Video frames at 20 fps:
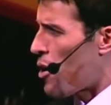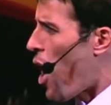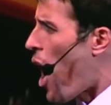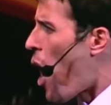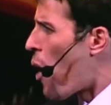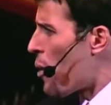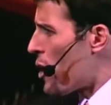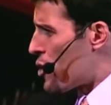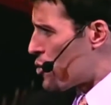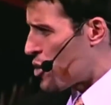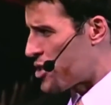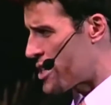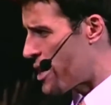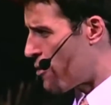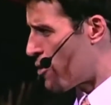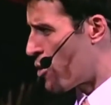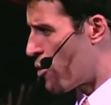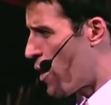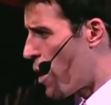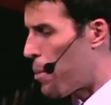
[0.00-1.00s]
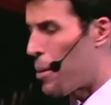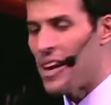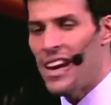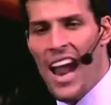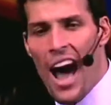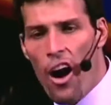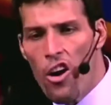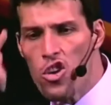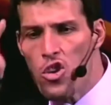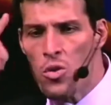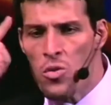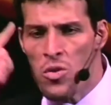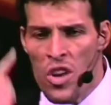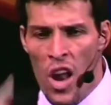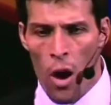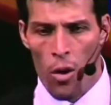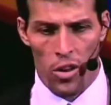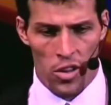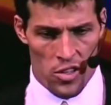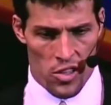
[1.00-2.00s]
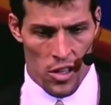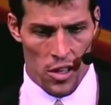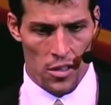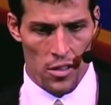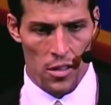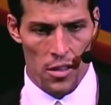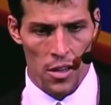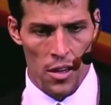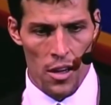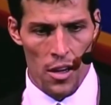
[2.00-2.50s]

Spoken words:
It always was everywhere, but now you notice it.